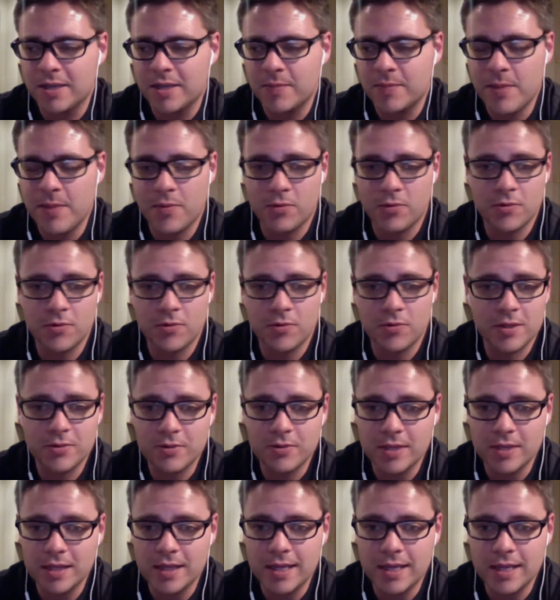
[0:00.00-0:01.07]
People really,
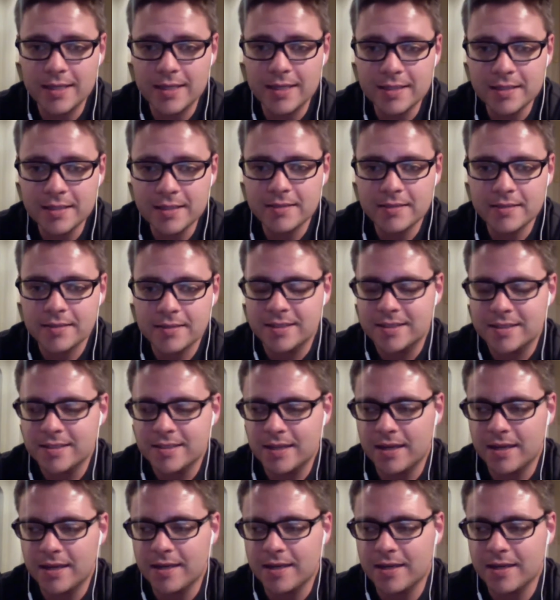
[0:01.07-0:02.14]
really liked it.
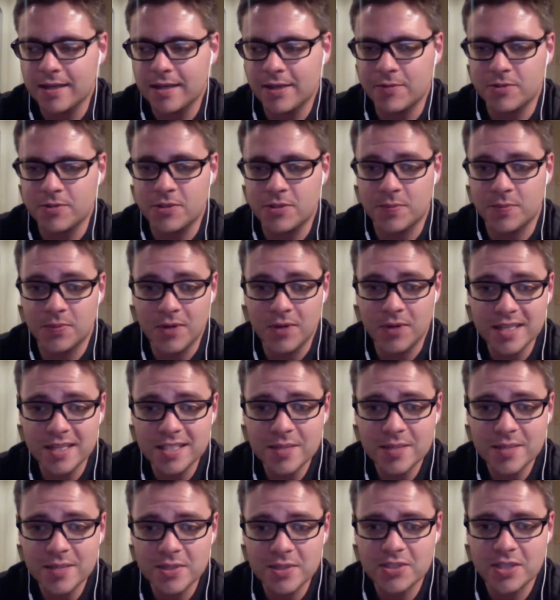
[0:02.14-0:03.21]
They were surprised
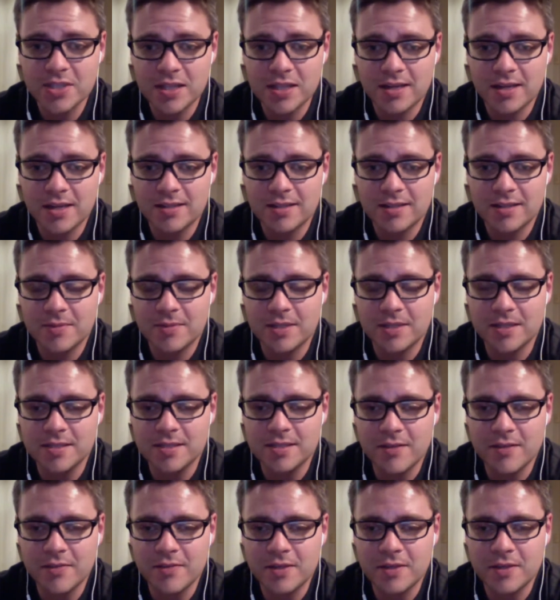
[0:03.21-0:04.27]
how much they liked it because
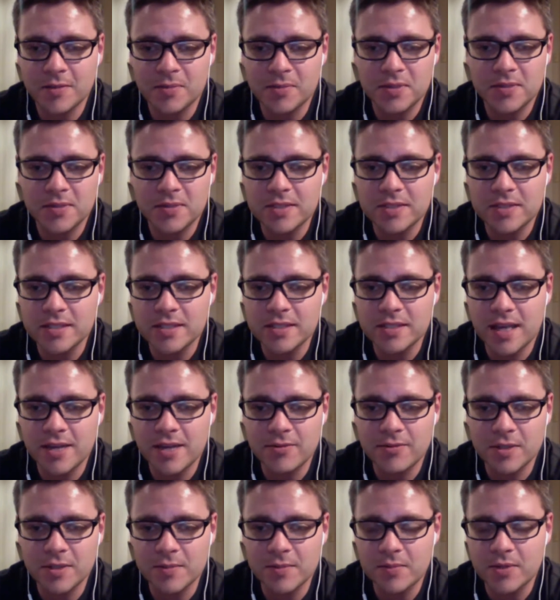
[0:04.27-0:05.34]
Heaven Hill previously hadn't
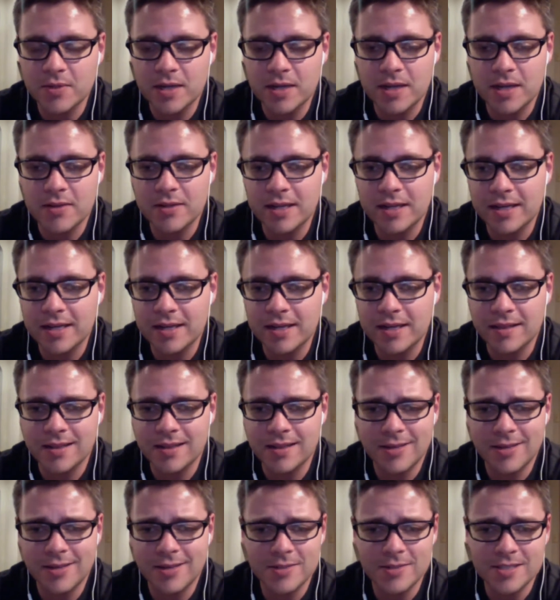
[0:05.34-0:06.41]
really put out anything
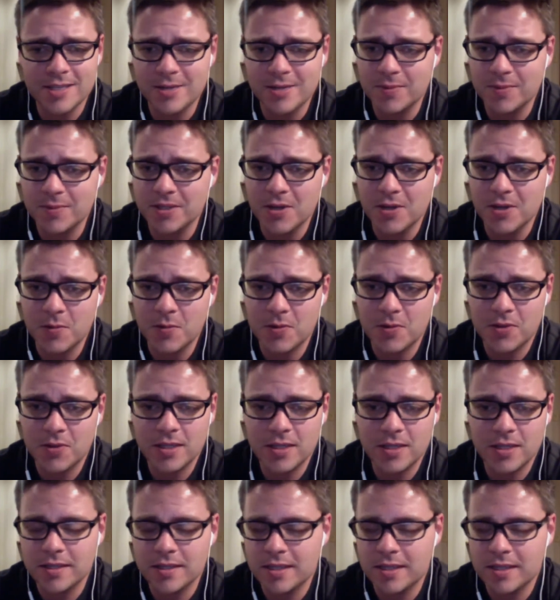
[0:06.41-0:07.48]
that was terribly noteworthy.